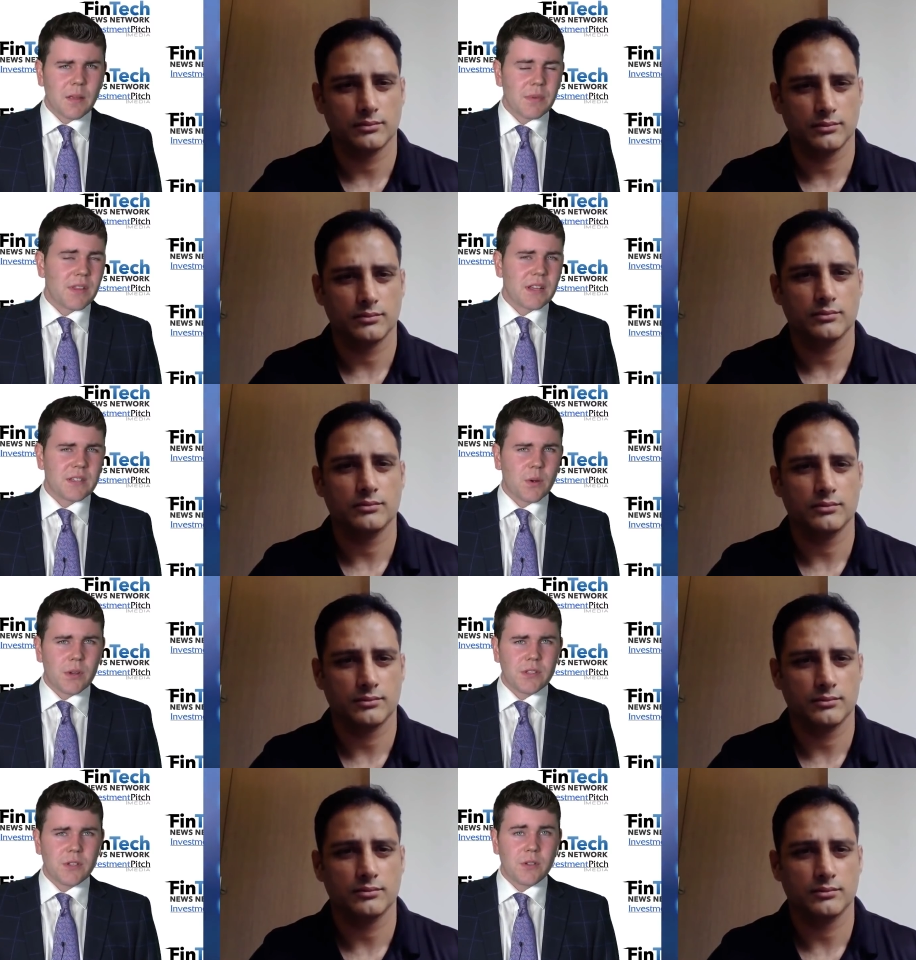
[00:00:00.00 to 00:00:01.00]
Speaker 1: something that's
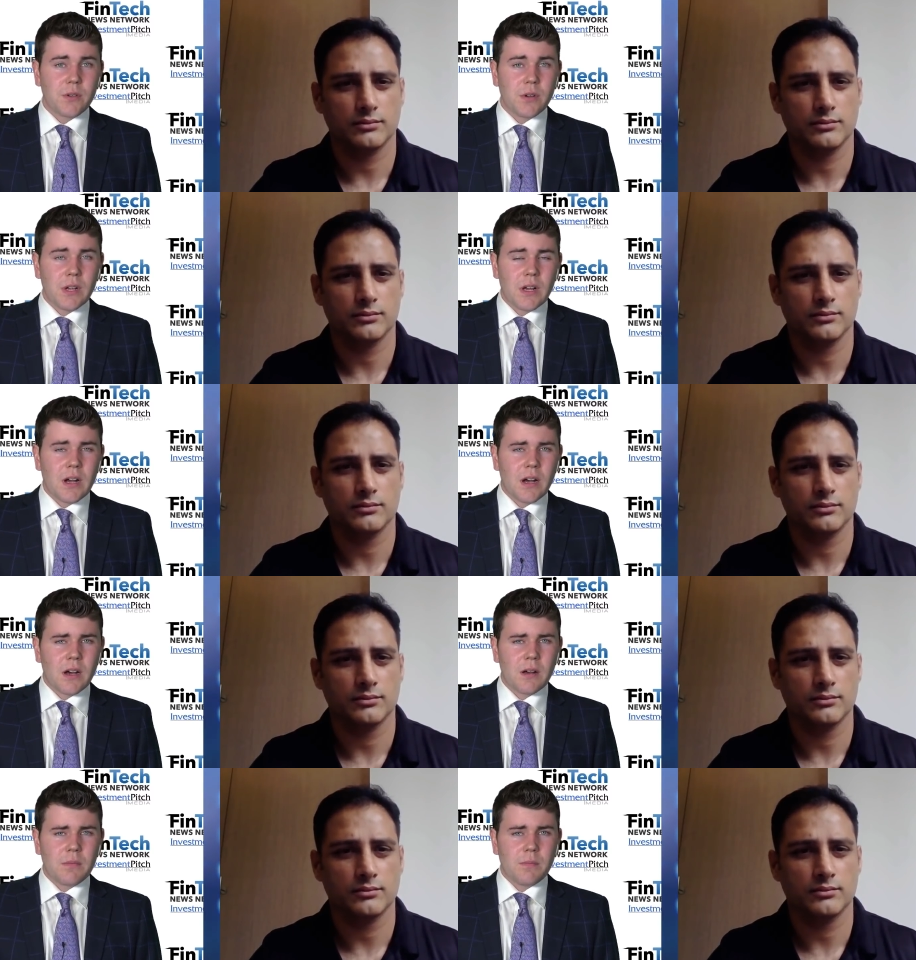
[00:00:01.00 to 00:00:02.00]
going to
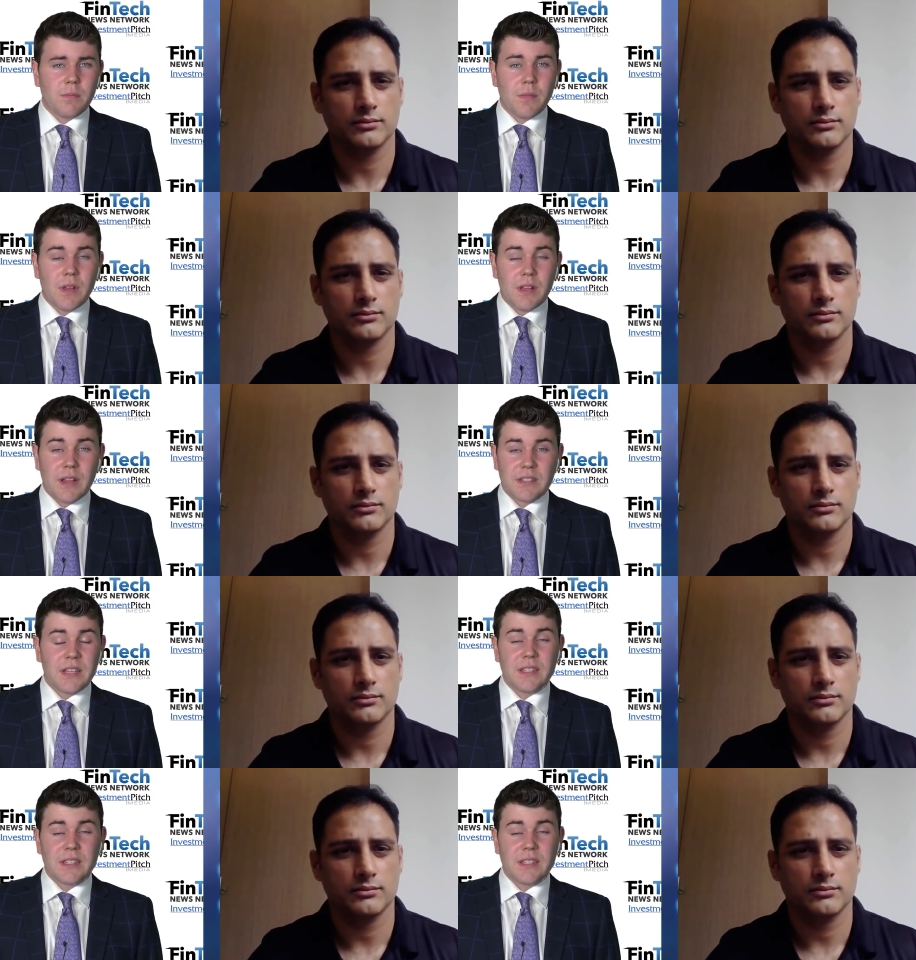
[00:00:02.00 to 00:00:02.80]
uh, that's